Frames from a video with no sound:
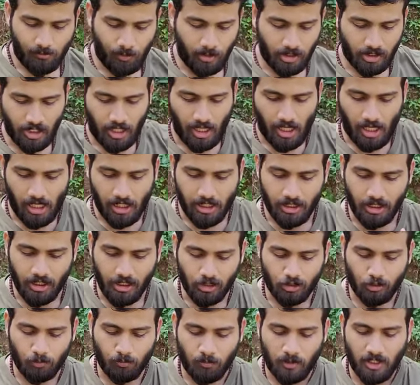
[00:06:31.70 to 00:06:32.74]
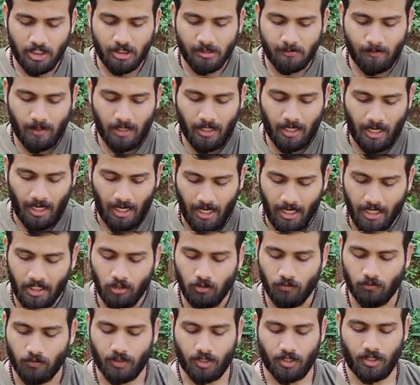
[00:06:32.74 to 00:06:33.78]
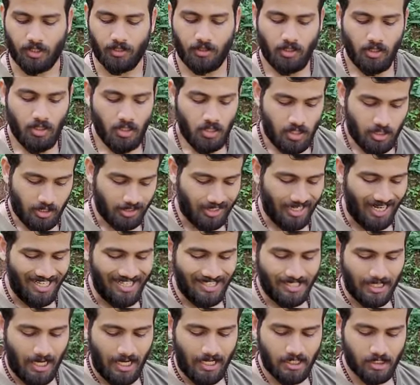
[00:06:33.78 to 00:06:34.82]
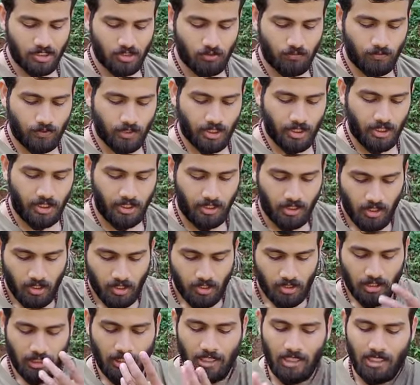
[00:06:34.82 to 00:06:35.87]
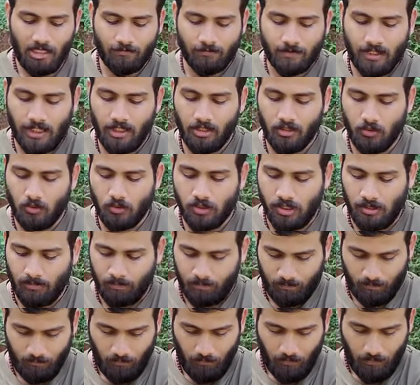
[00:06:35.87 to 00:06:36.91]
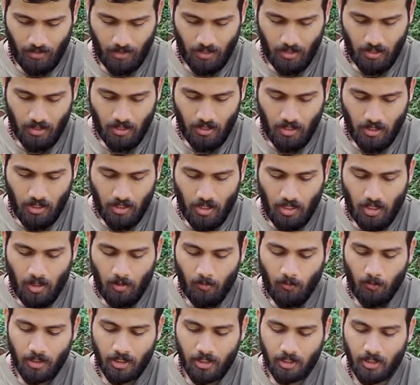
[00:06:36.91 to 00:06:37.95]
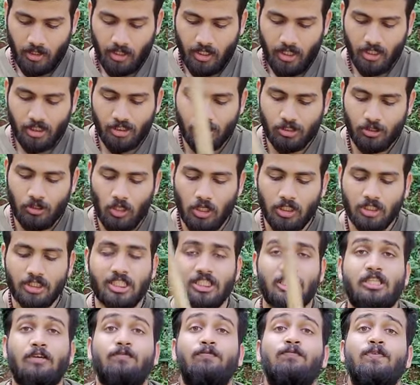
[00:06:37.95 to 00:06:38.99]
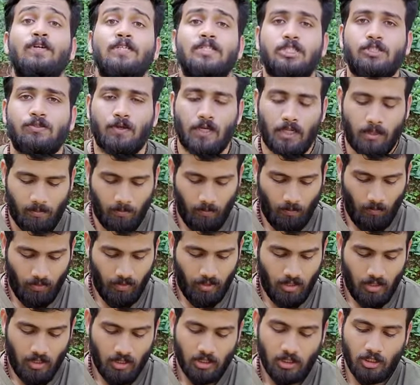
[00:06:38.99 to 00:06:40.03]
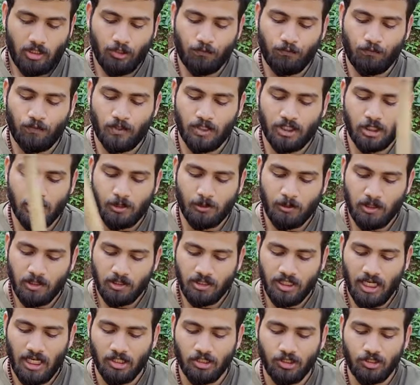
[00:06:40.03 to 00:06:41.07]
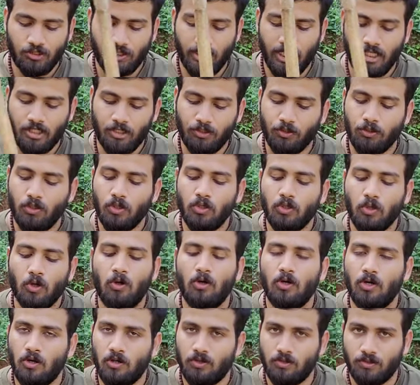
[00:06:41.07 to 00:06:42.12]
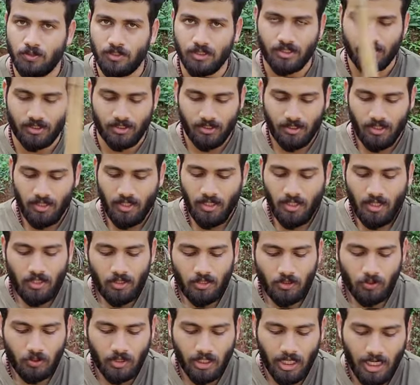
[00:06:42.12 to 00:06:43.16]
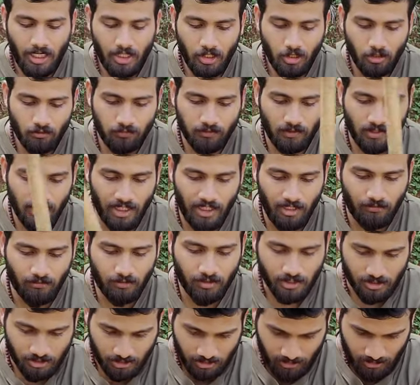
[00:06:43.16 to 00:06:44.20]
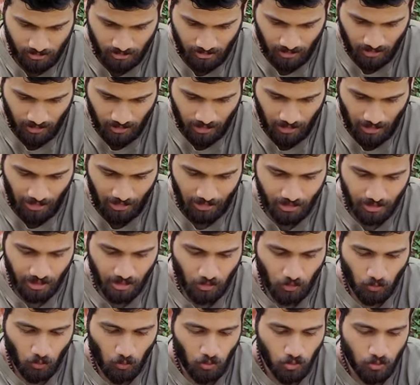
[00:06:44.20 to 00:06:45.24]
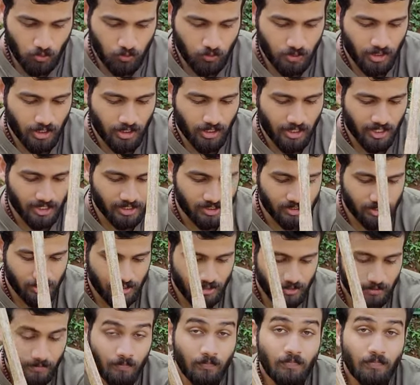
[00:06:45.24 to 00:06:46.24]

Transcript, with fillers: but I need to place my hand over here. Right hand is over here, left hand goes up. But it's not just the first one. The first chance you get, you don't hold on to this. You kind of leave this and then hold to the next.